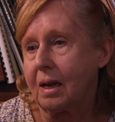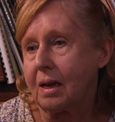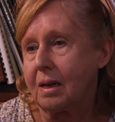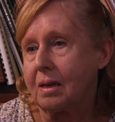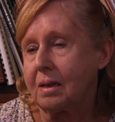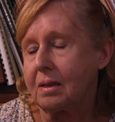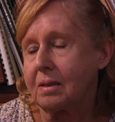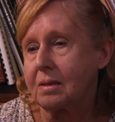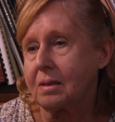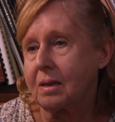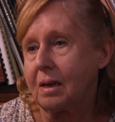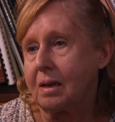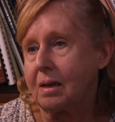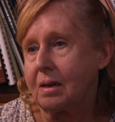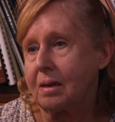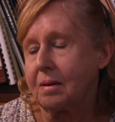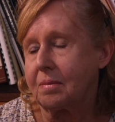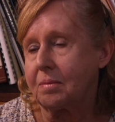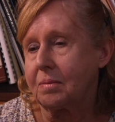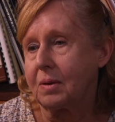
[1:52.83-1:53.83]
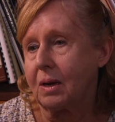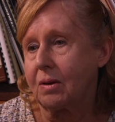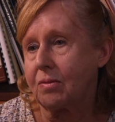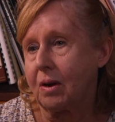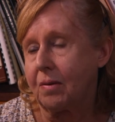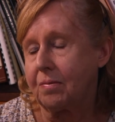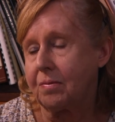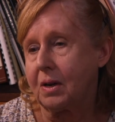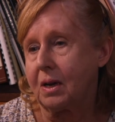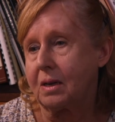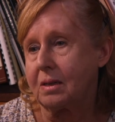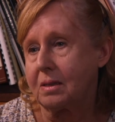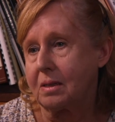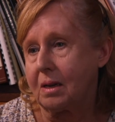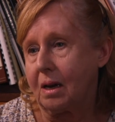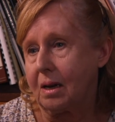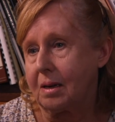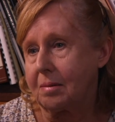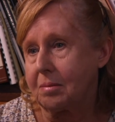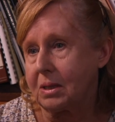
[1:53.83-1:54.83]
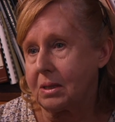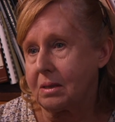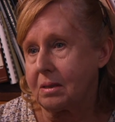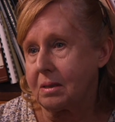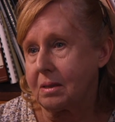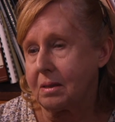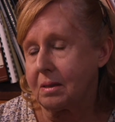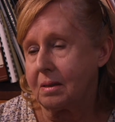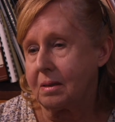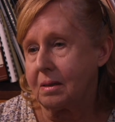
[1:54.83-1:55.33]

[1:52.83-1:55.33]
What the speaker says: as a rough-cut diamond?